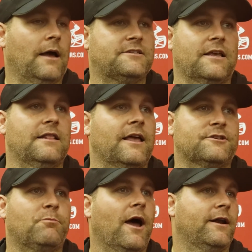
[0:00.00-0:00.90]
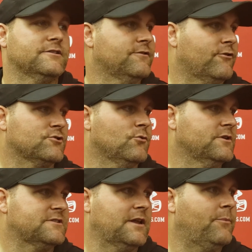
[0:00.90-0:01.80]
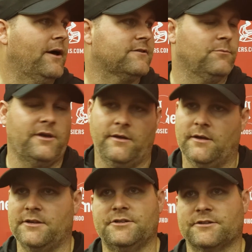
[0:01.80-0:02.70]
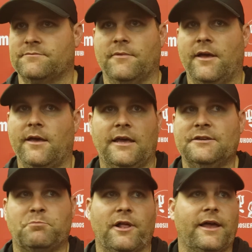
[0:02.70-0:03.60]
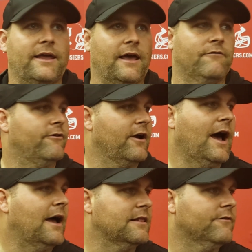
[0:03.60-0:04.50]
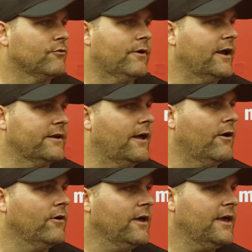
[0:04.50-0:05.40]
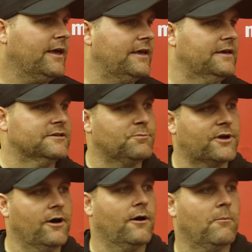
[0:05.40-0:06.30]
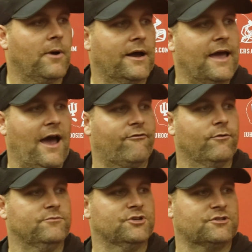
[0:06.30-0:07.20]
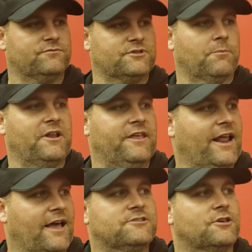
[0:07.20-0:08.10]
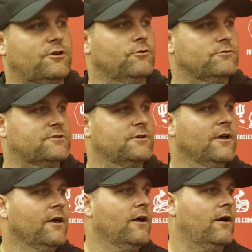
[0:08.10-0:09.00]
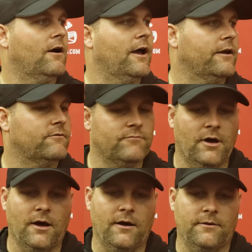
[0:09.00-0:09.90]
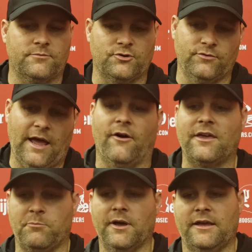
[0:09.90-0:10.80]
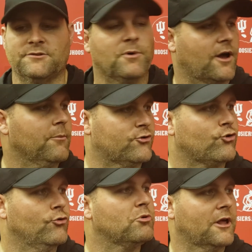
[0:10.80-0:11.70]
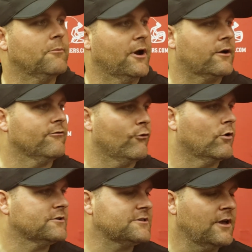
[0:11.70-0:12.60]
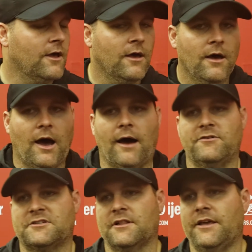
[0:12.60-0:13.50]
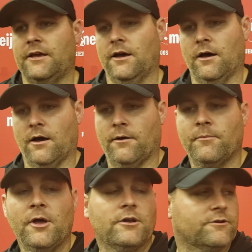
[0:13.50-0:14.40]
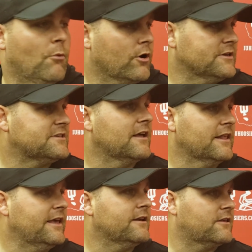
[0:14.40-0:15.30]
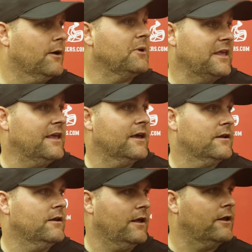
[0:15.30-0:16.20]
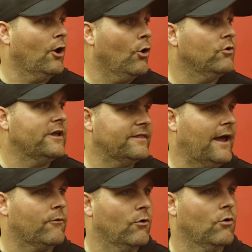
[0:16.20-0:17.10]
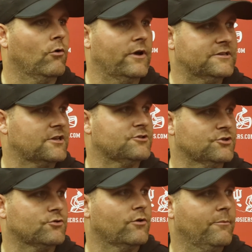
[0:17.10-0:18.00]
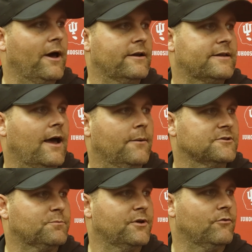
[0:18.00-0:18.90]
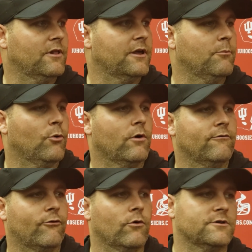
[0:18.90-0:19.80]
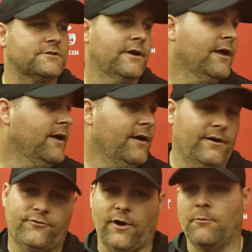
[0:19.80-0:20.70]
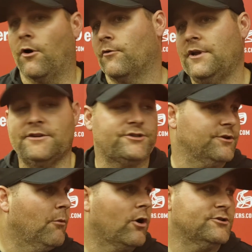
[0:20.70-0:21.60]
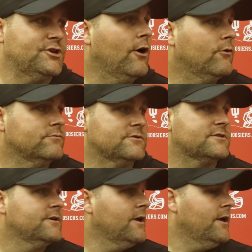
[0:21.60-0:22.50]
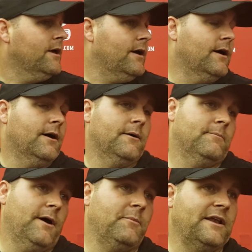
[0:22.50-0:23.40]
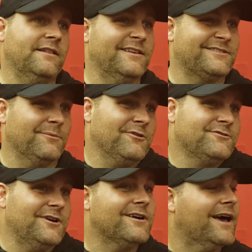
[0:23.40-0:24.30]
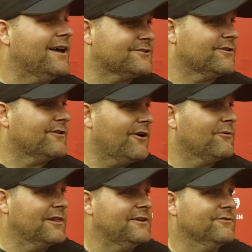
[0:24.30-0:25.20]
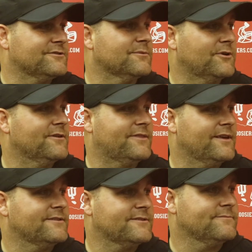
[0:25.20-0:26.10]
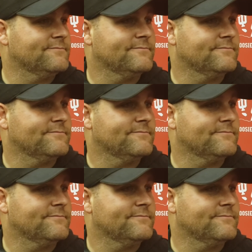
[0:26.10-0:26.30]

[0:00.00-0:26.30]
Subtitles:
I'd say Lance Bryan is the first one to step out to me. He's playing at a very high level right now. He has become a guy from just somebody that executes, all right, to now he's become a true playmaker for us. Obviously, DeMarcus Elliott coming in and owning that role in such a short amount of time has been really important for us. Trey Maurice, Shamar Jones, and then some of those young guys are really doing some good things.